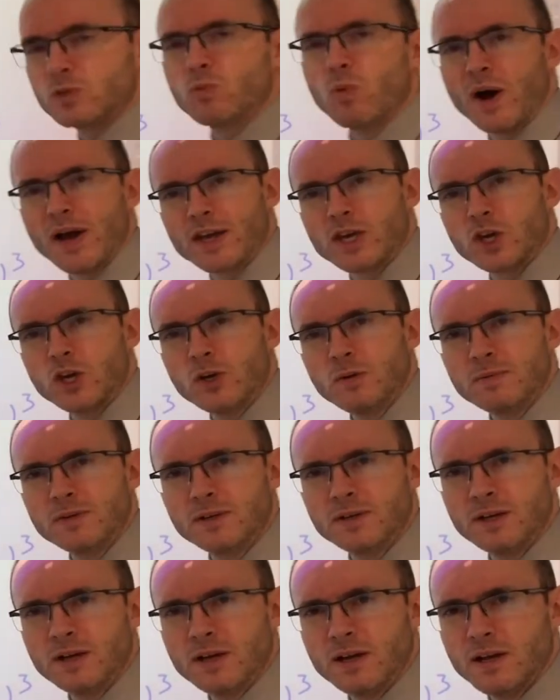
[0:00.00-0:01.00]
y cubed.
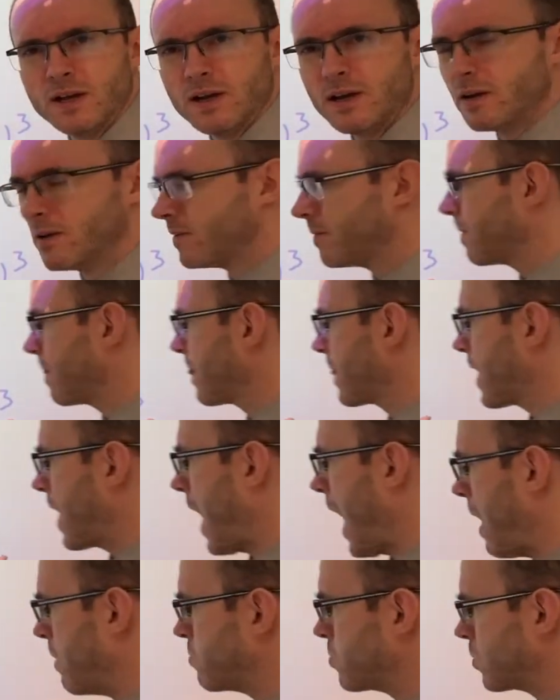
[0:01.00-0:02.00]

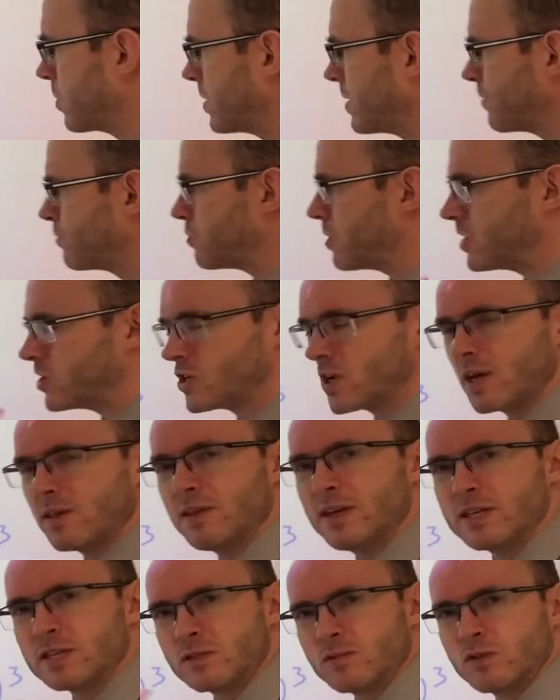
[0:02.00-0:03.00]
And we want to differentiate
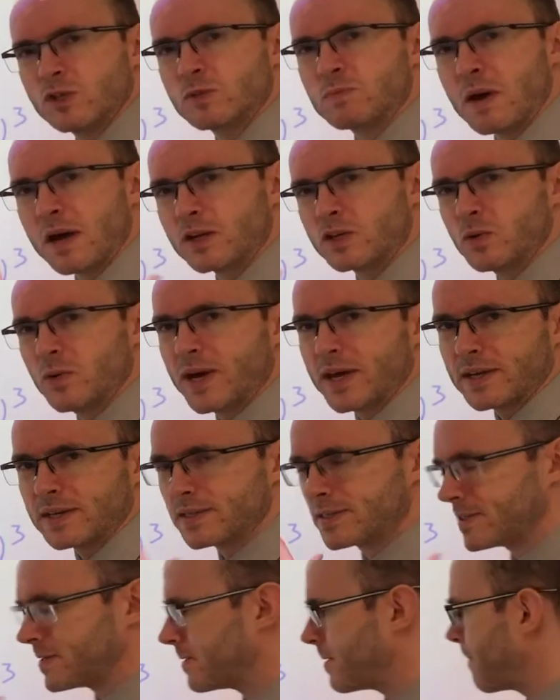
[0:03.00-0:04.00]
this with respect to
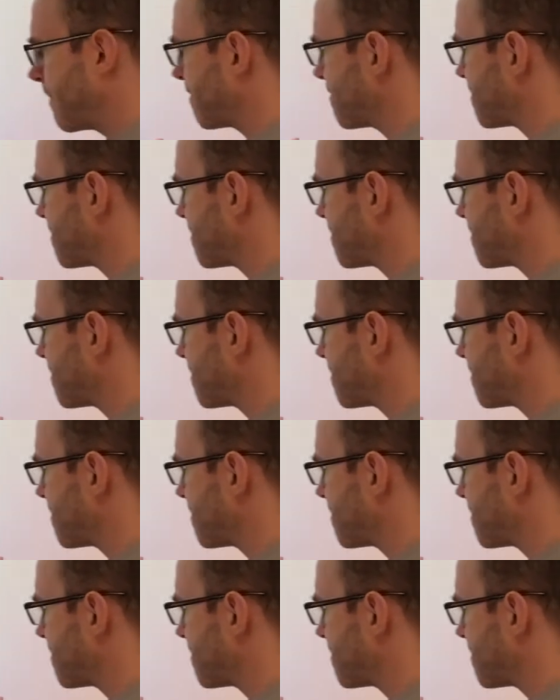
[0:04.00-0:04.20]
x.